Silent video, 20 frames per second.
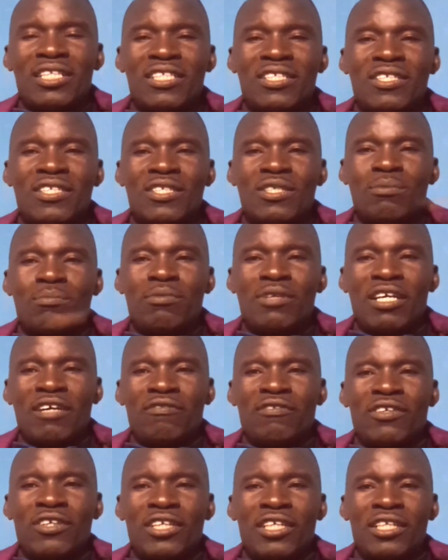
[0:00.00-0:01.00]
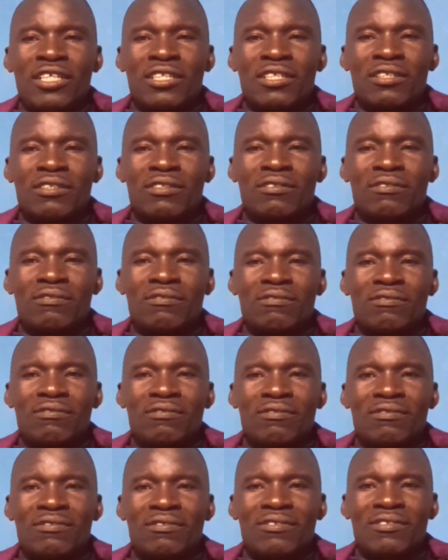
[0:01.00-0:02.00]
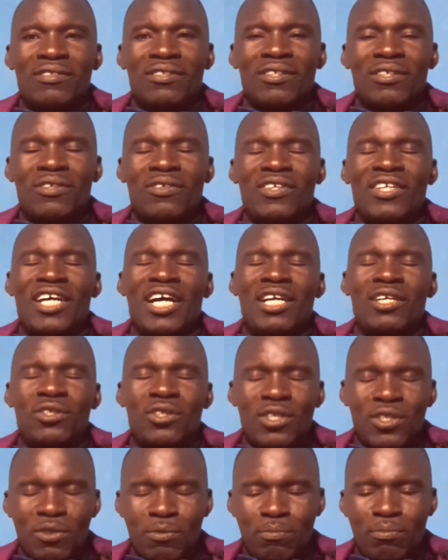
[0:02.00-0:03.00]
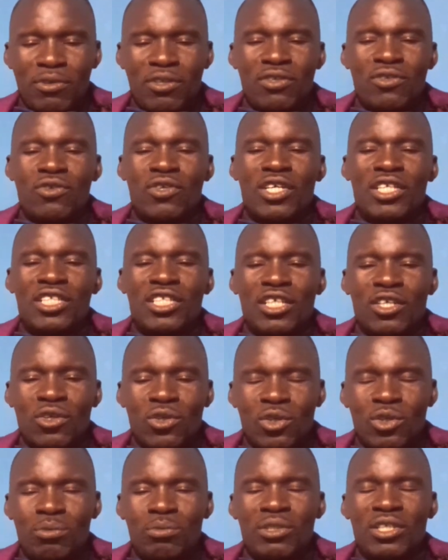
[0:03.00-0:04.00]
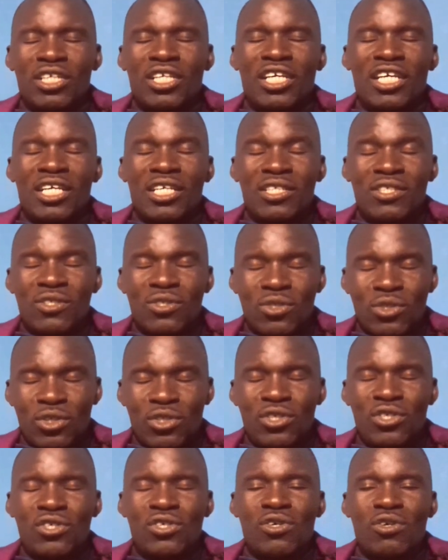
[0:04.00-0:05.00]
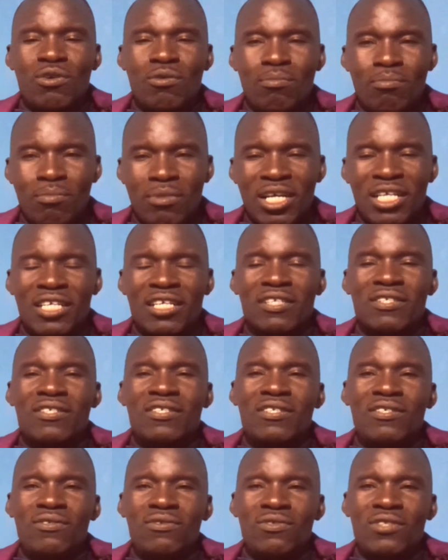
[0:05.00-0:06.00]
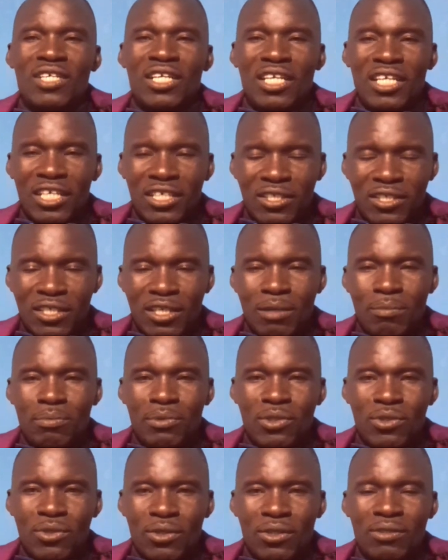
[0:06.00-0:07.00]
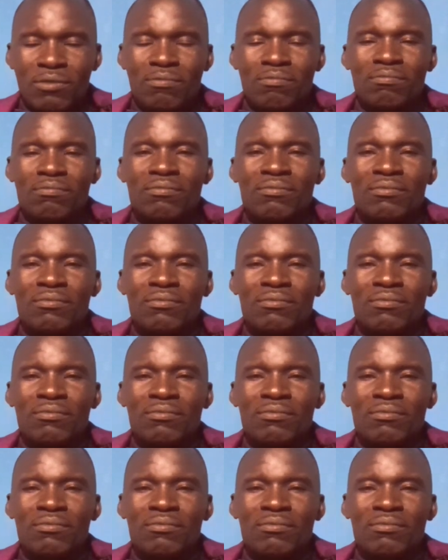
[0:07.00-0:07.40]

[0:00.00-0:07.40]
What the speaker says: and this is Blevoy. We handle your spiritual, economic, and social matters. See you in the next episode.